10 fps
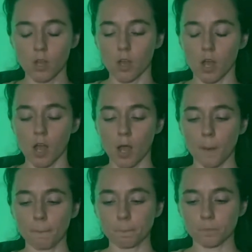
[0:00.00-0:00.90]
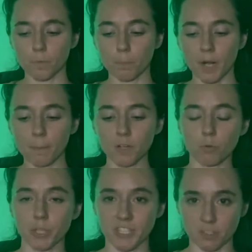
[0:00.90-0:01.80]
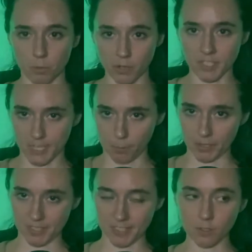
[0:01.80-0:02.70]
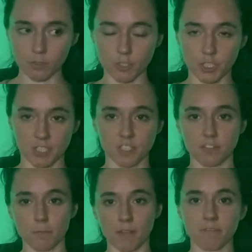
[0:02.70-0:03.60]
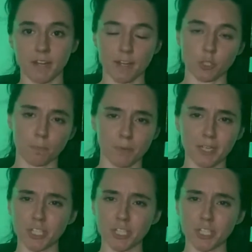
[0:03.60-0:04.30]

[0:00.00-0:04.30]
But I'm going to release them all as separate singles just because of my financial budget.